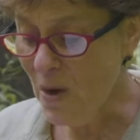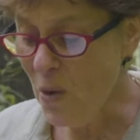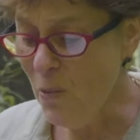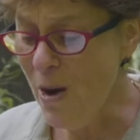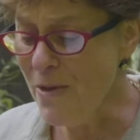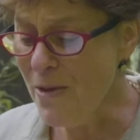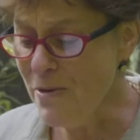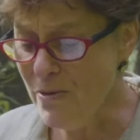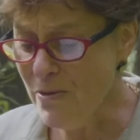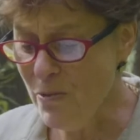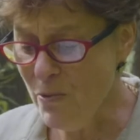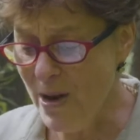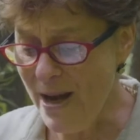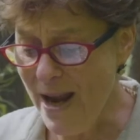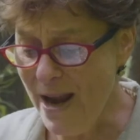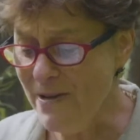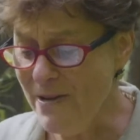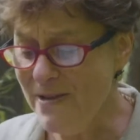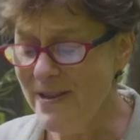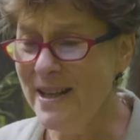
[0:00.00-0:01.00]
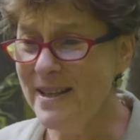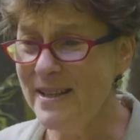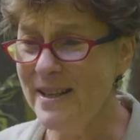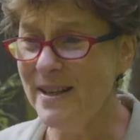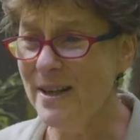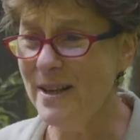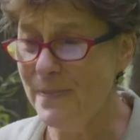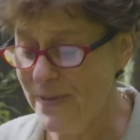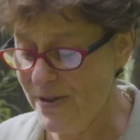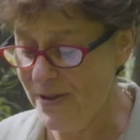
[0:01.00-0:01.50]
Whenever they
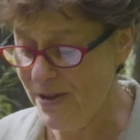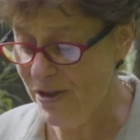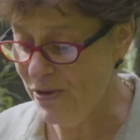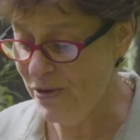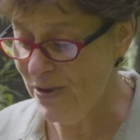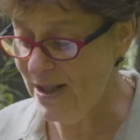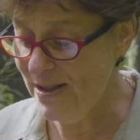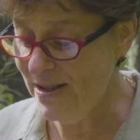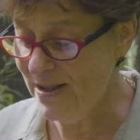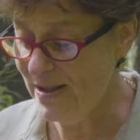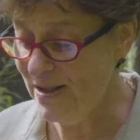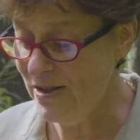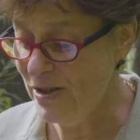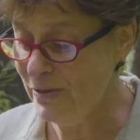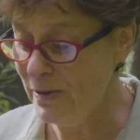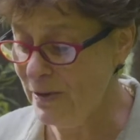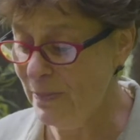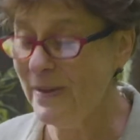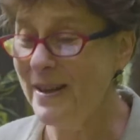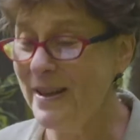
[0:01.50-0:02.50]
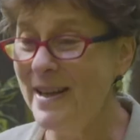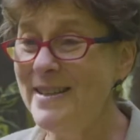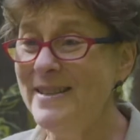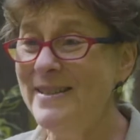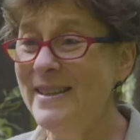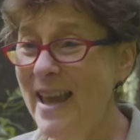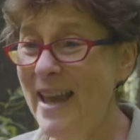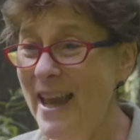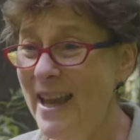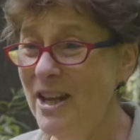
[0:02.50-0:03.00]
dig up the streets to replace
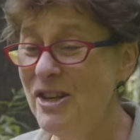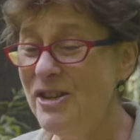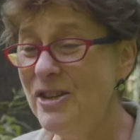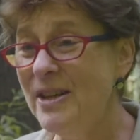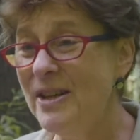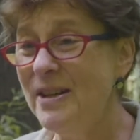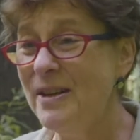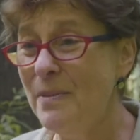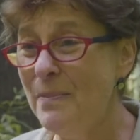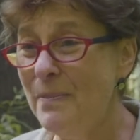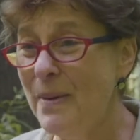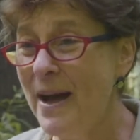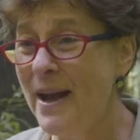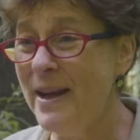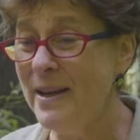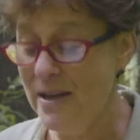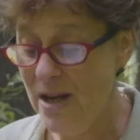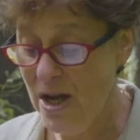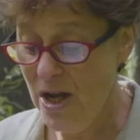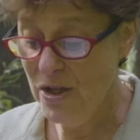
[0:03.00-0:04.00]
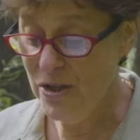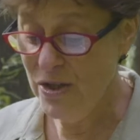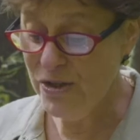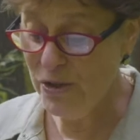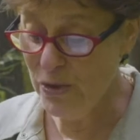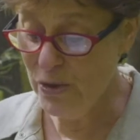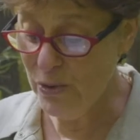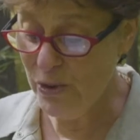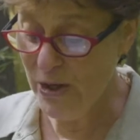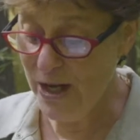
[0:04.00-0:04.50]
the aging combined
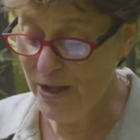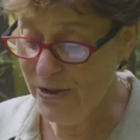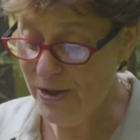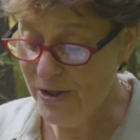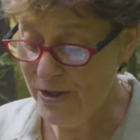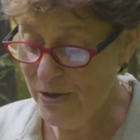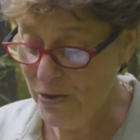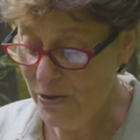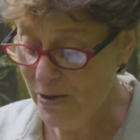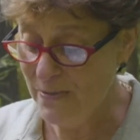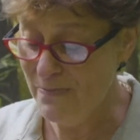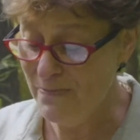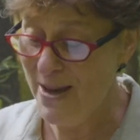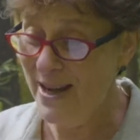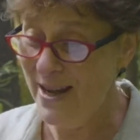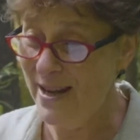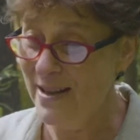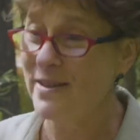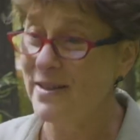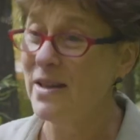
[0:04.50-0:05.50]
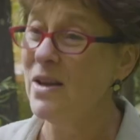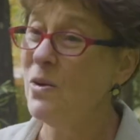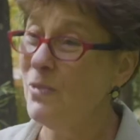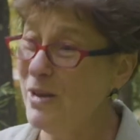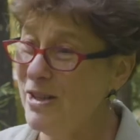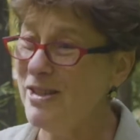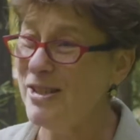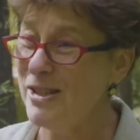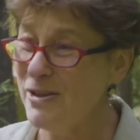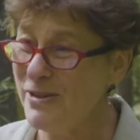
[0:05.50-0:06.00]
sewer and storm mains,
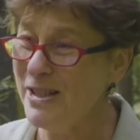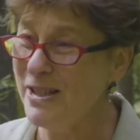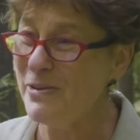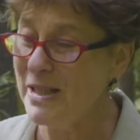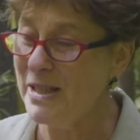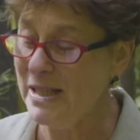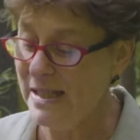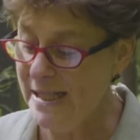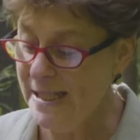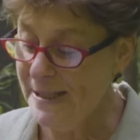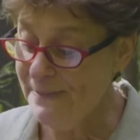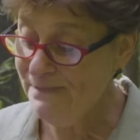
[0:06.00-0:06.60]
which is frequently,